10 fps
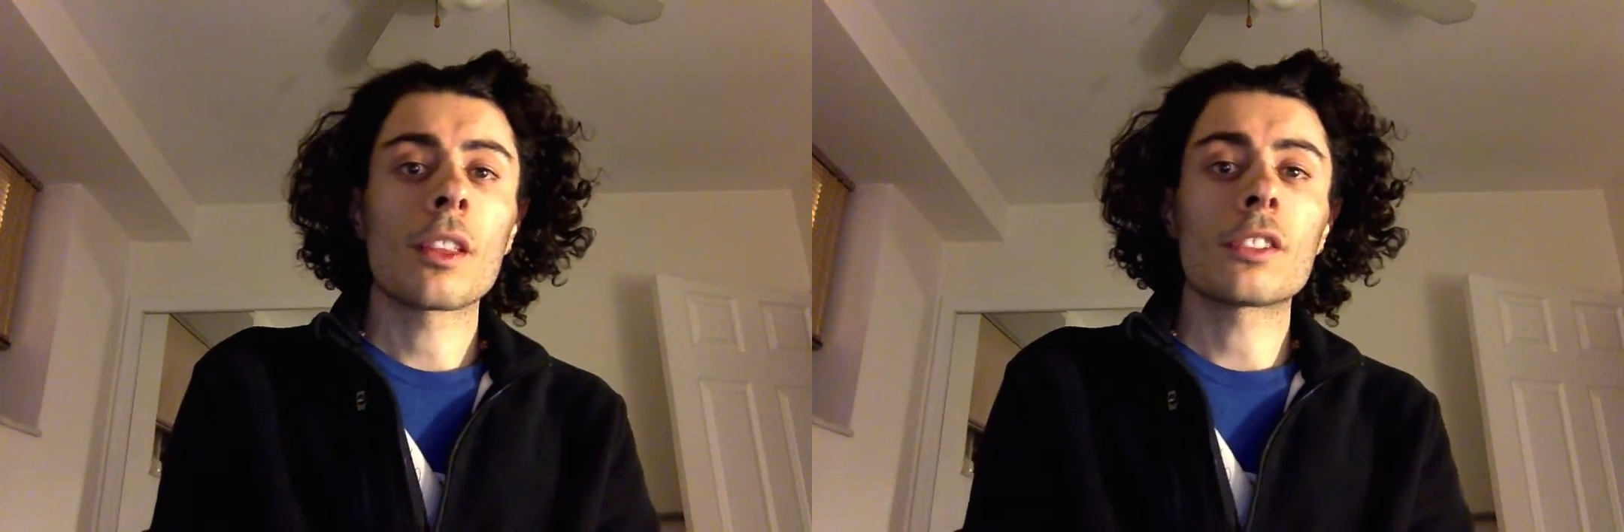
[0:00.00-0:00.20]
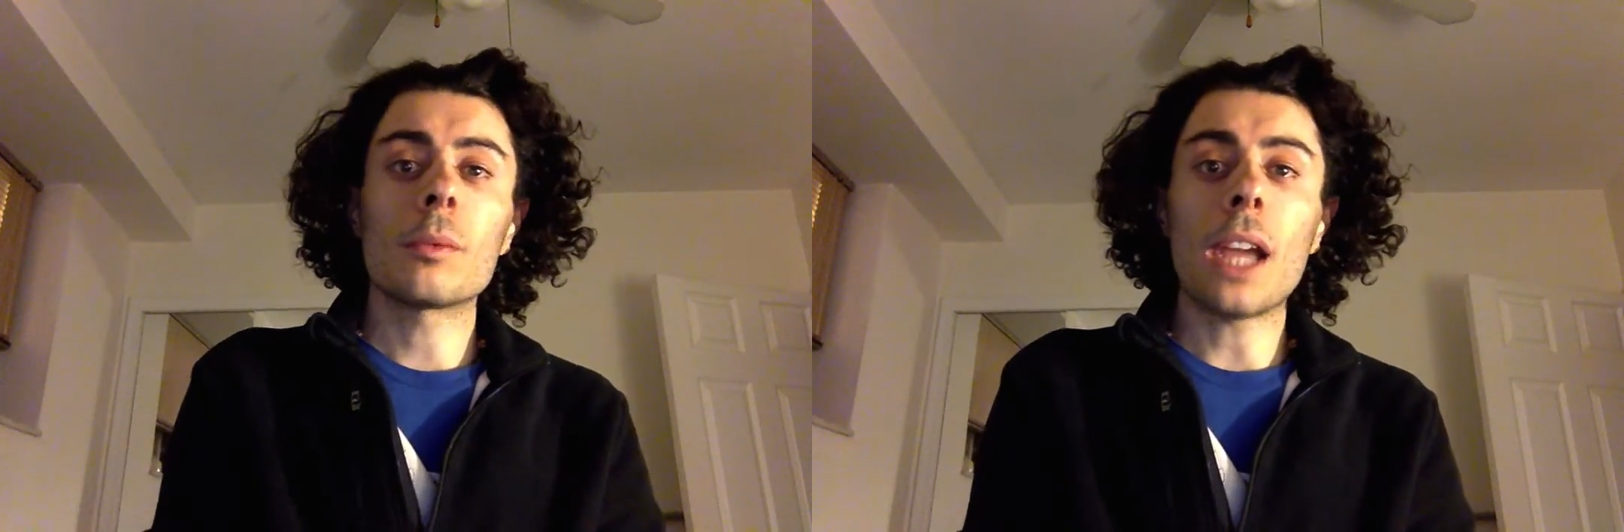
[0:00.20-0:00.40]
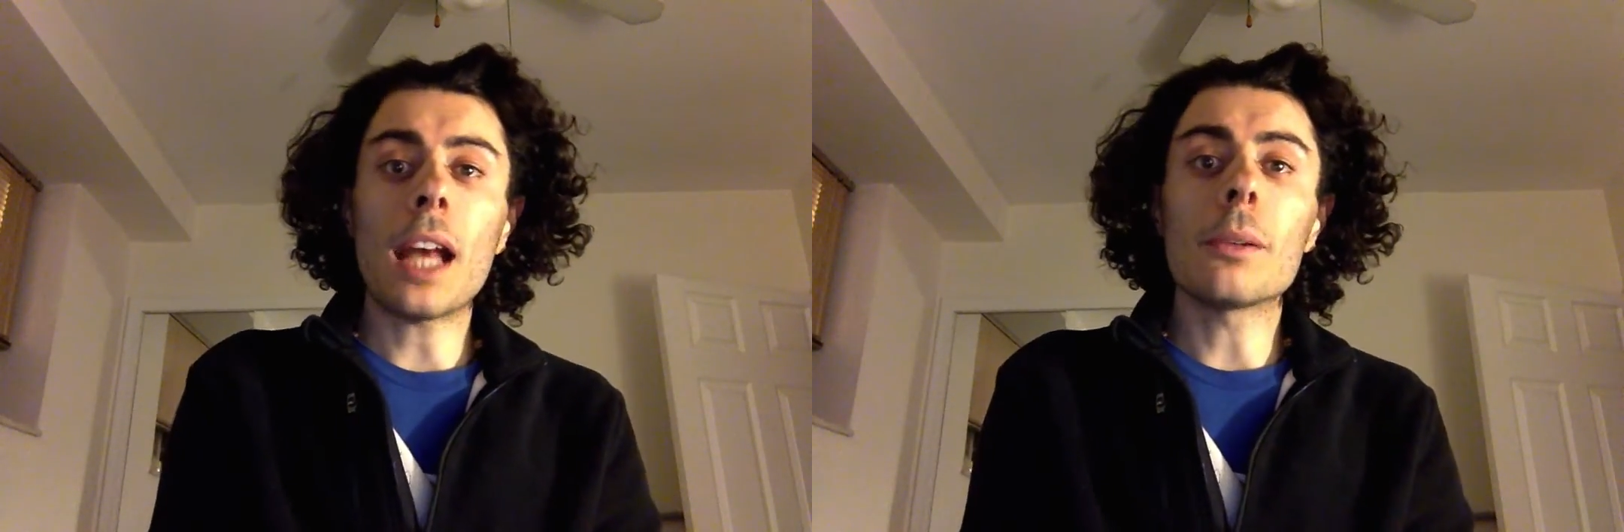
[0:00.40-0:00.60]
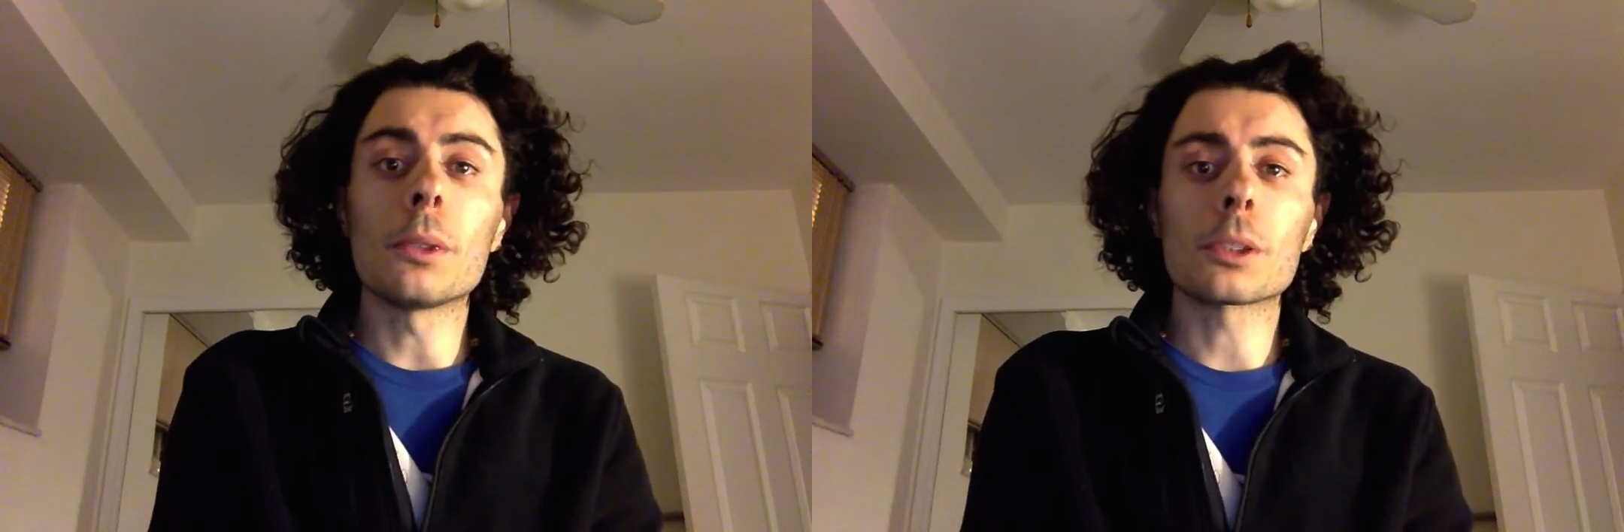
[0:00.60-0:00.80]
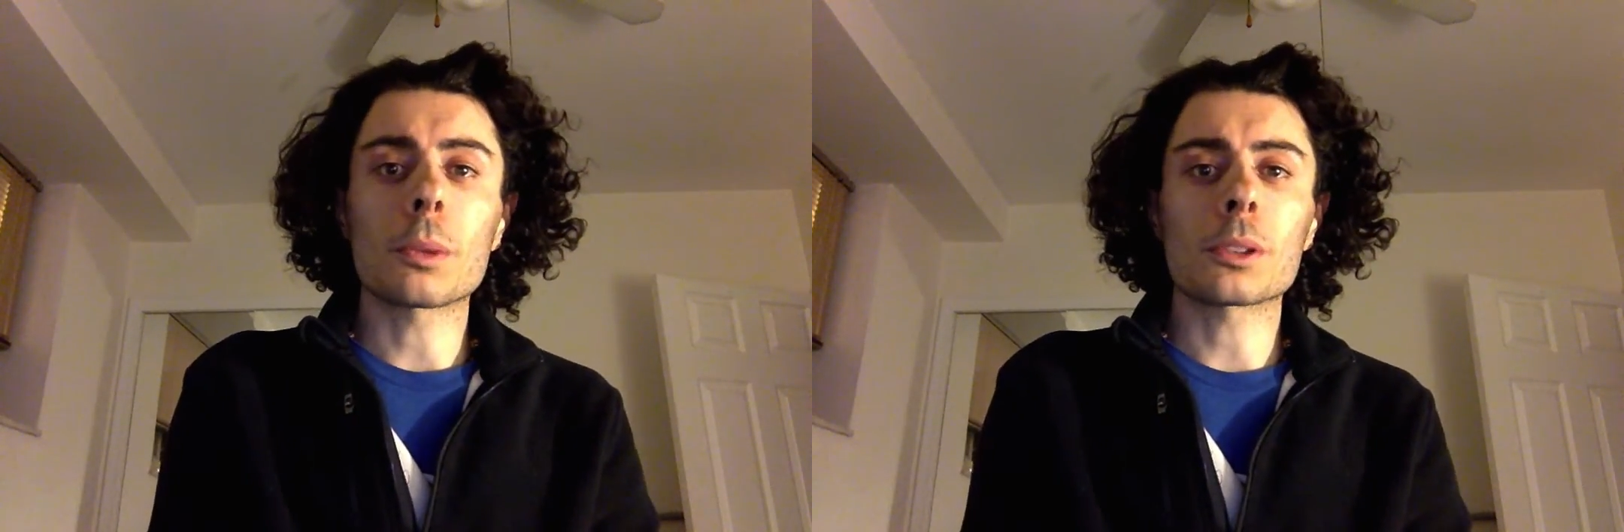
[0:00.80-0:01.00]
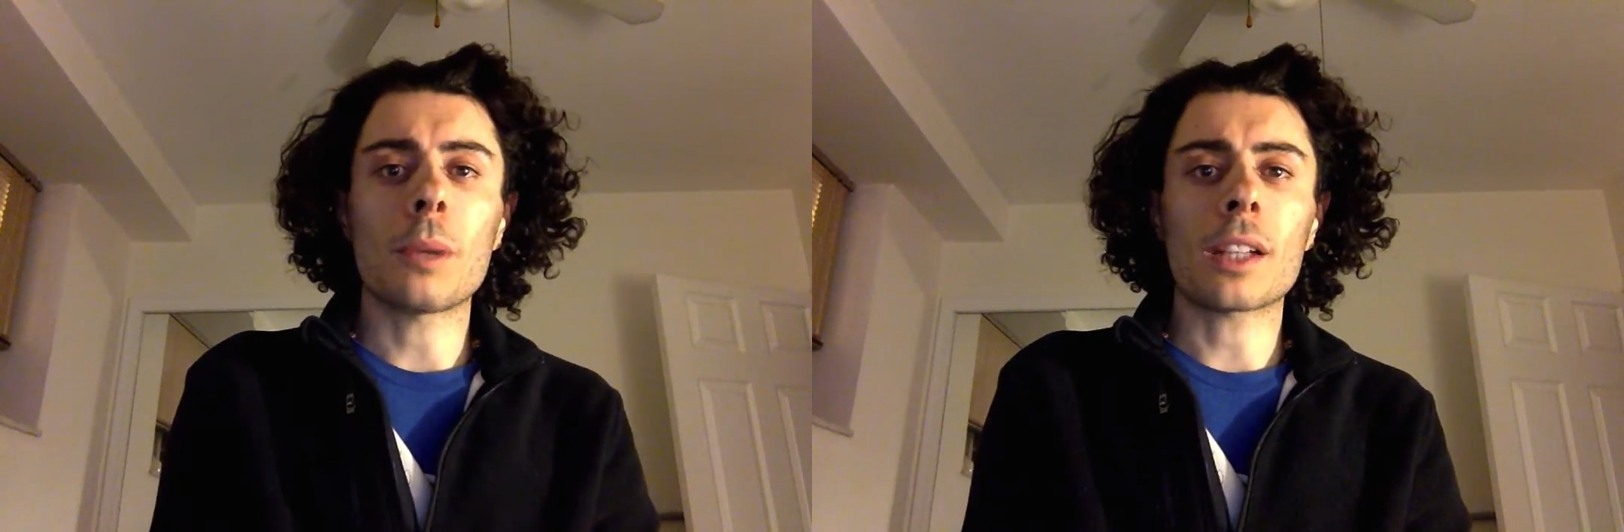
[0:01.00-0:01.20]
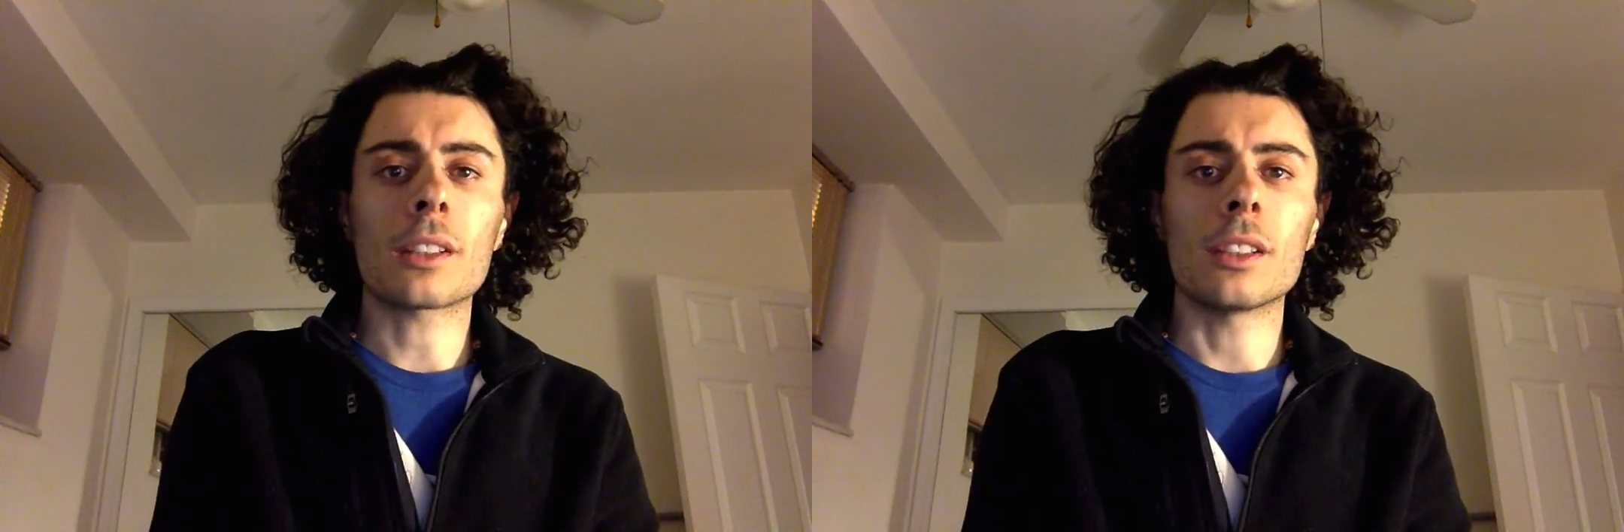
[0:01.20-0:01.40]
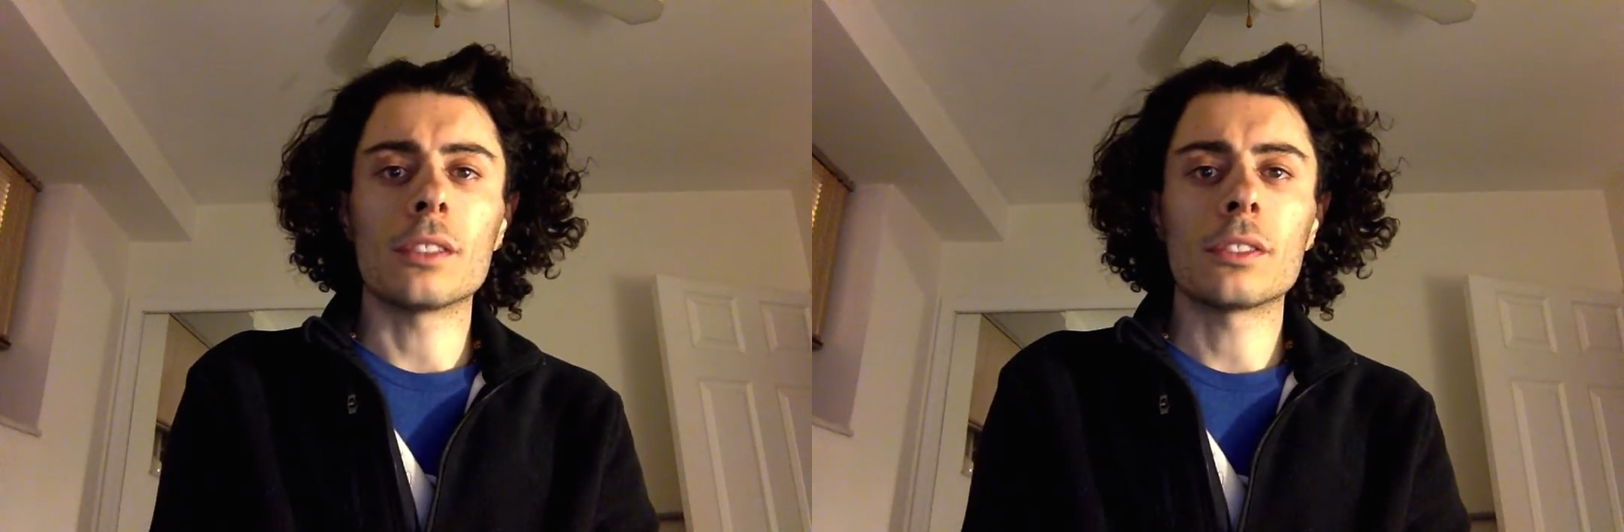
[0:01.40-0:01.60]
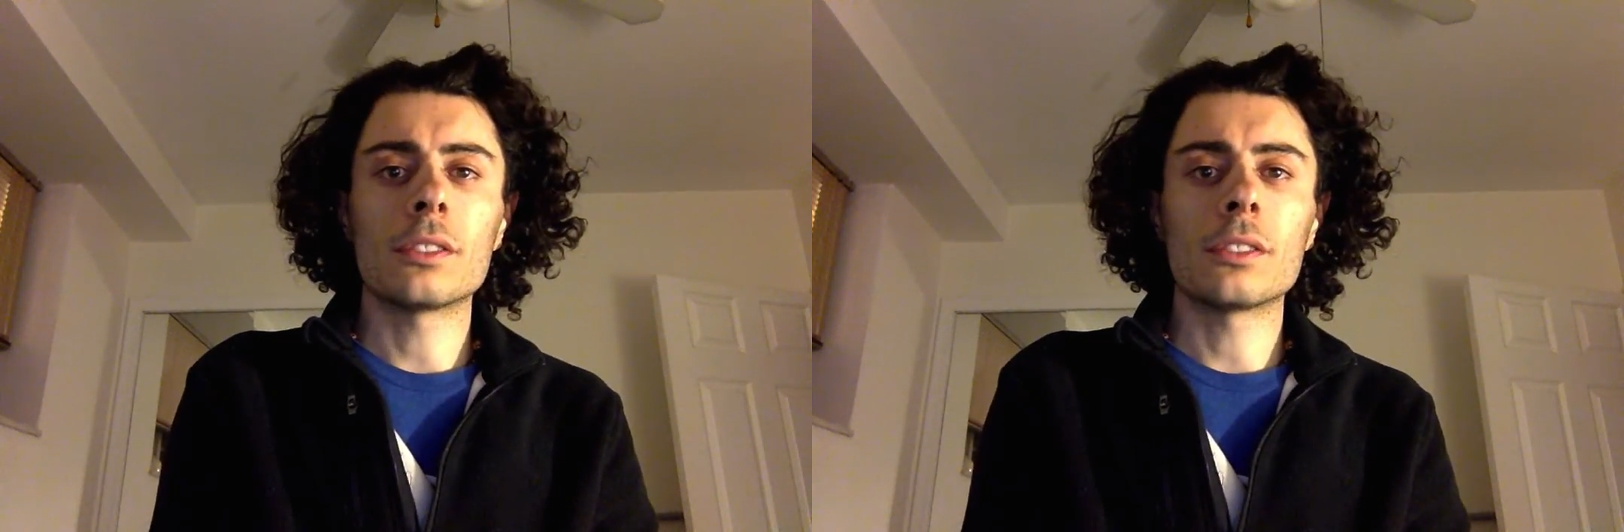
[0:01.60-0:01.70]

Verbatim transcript: from the animal's perspective,